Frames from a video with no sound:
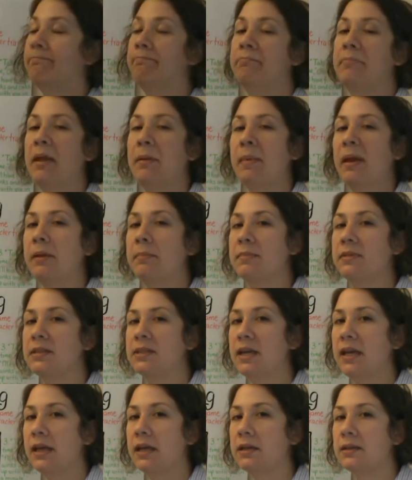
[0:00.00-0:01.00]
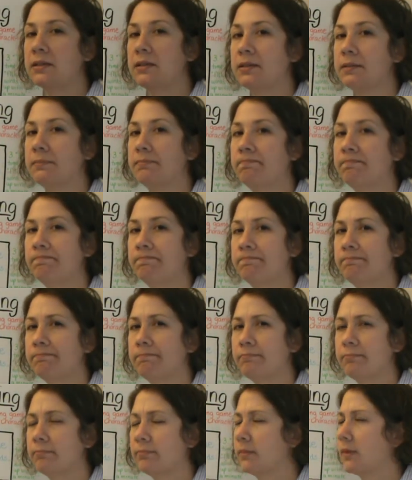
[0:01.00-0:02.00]
they make mistakes.
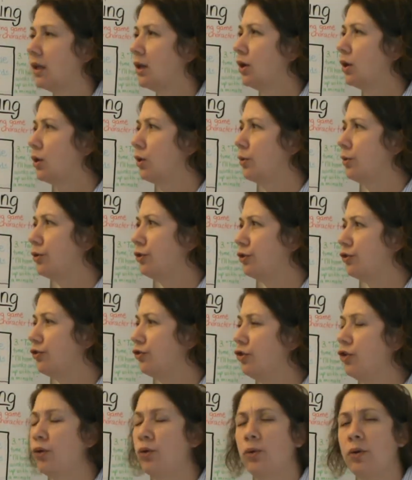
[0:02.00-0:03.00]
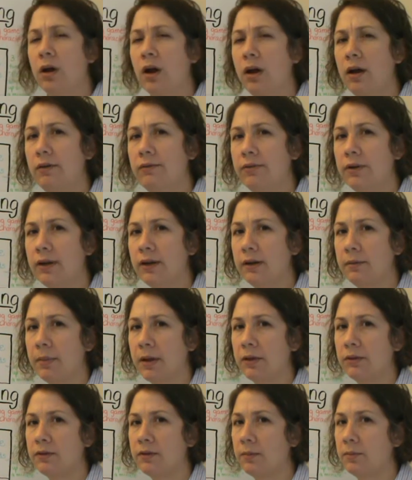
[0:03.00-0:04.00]
When you're too confident
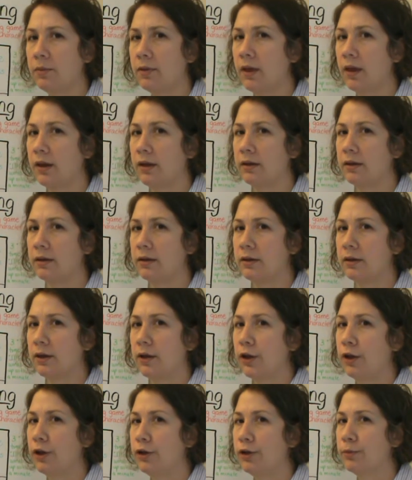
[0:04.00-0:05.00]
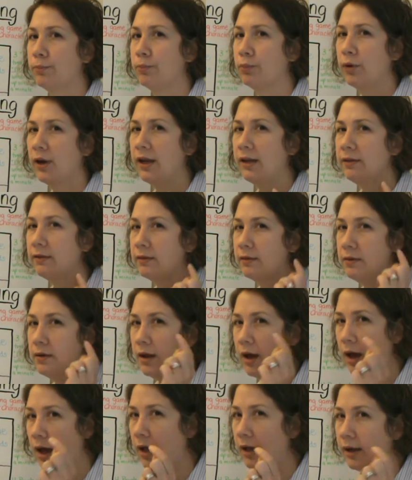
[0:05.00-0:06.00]
about something, your brain's
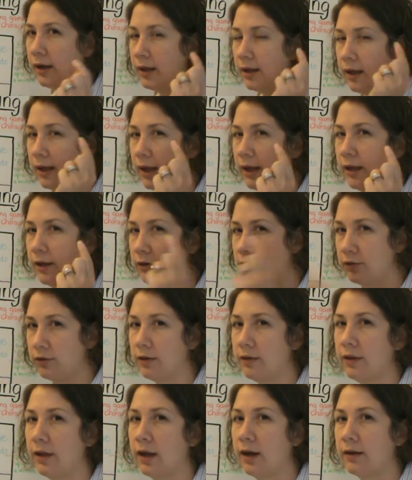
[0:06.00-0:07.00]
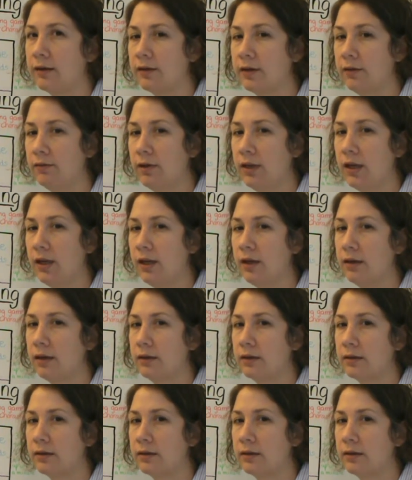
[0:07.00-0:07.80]
not engaged in the activity